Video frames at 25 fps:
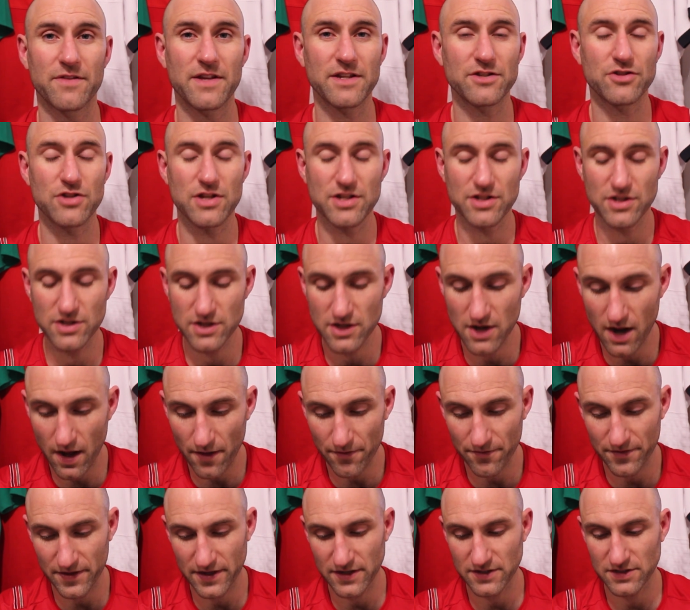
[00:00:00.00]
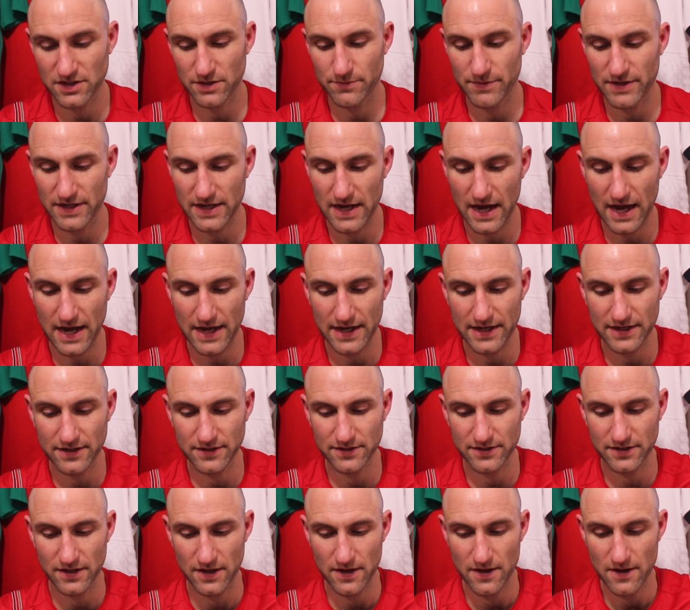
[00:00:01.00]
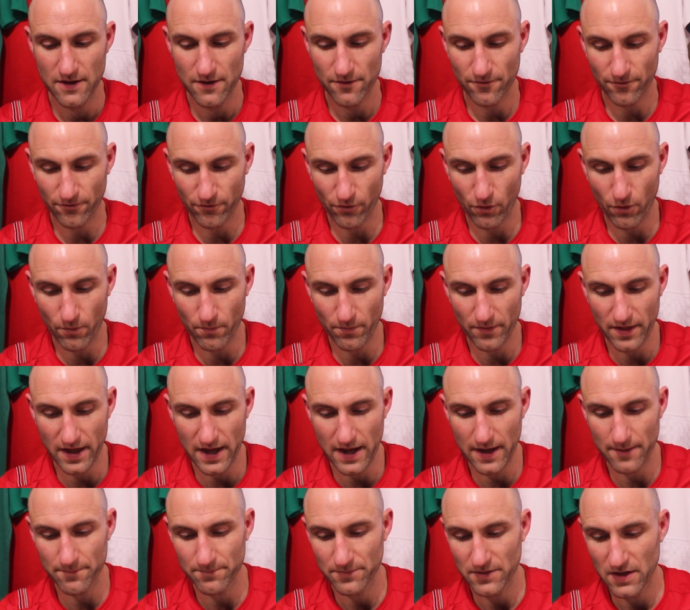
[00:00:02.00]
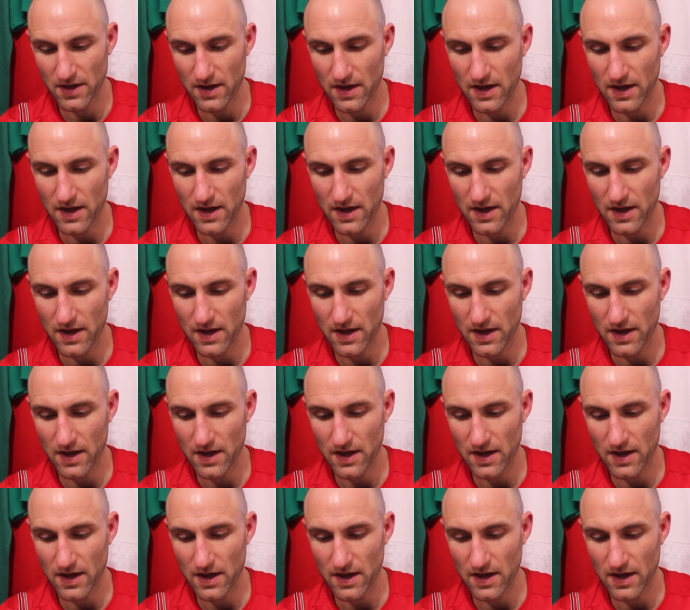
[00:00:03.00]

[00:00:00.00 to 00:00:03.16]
There's, there's nothing to be gained from that.